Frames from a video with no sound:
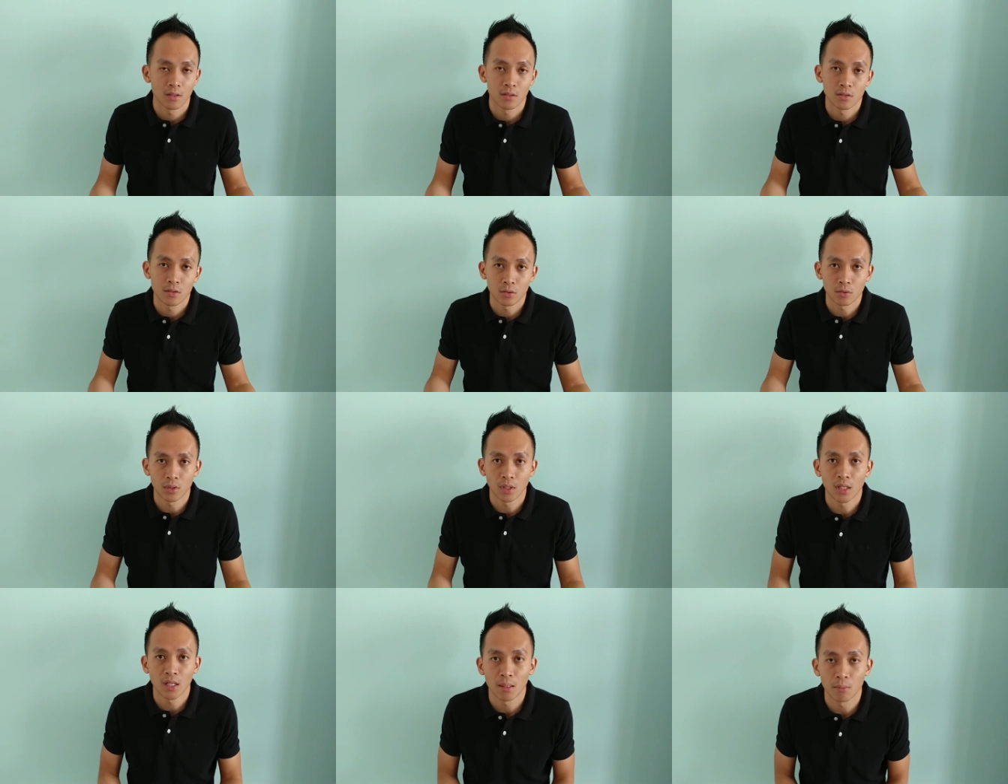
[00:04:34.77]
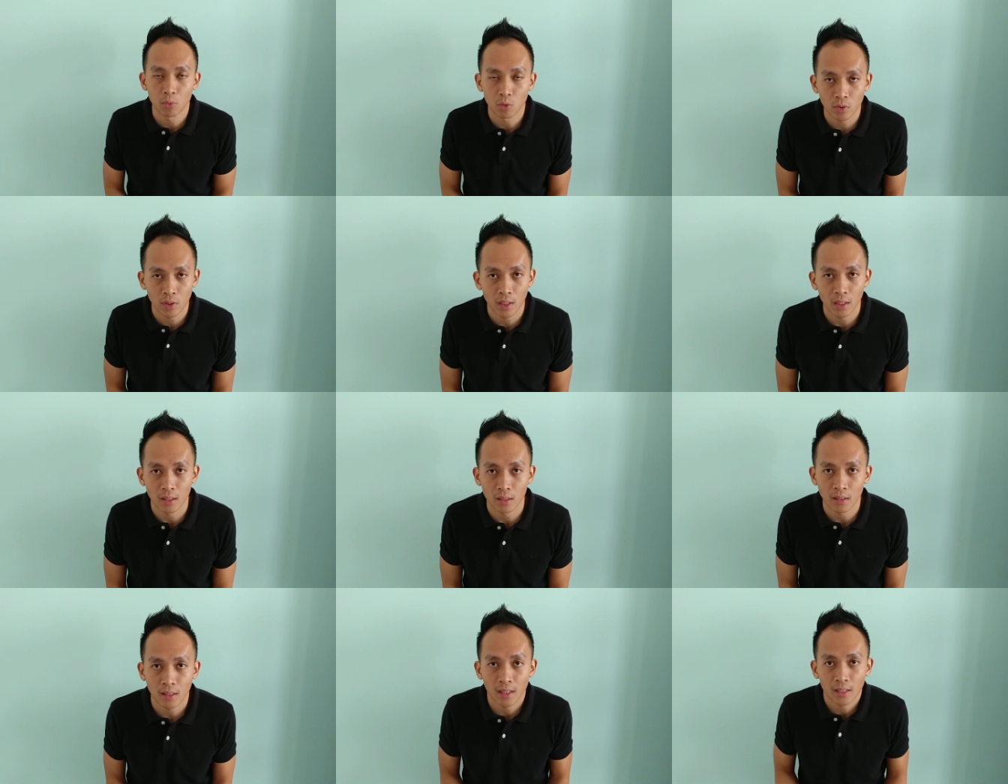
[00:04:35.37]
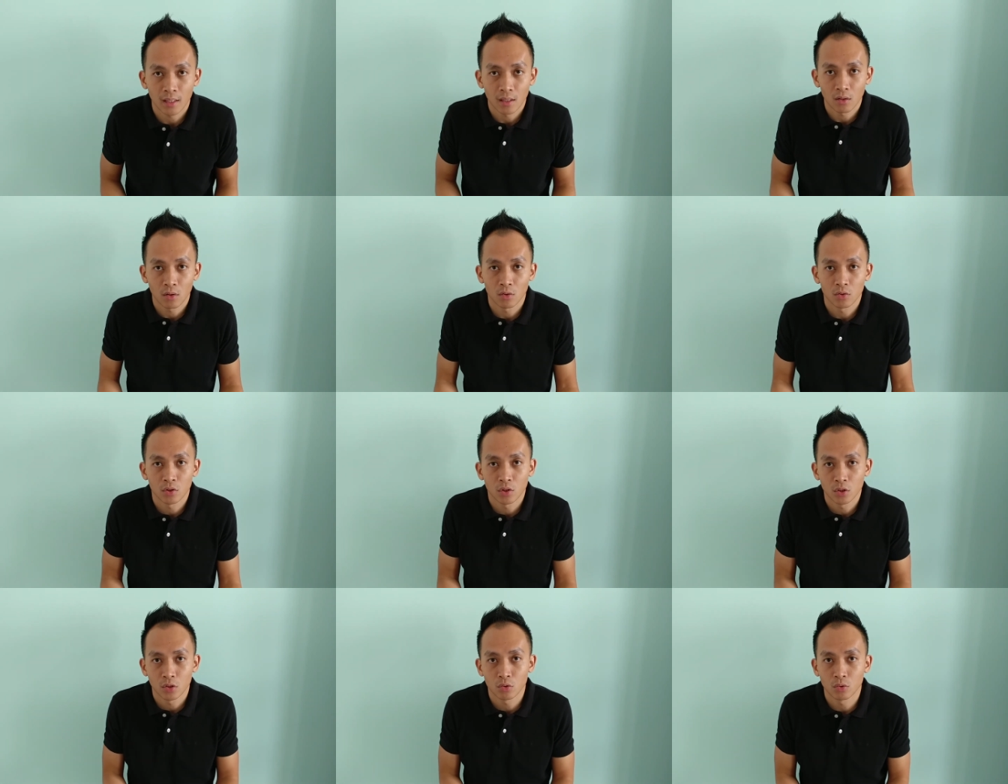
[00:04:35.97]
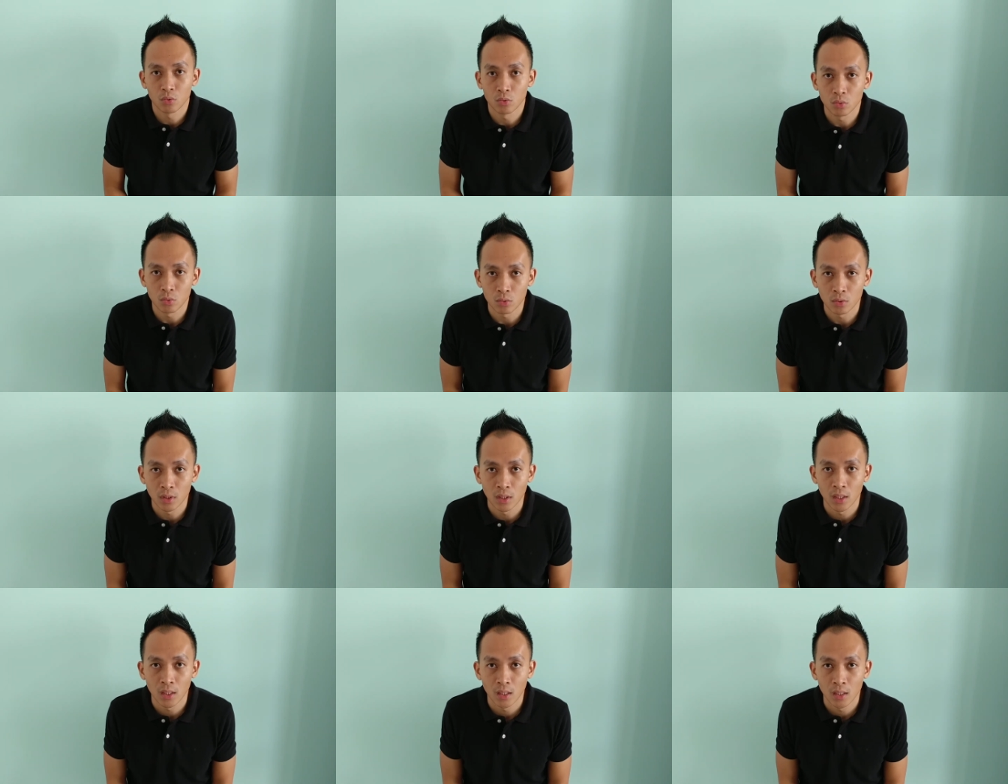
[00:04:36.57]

So then I'm okay, I can continue to do.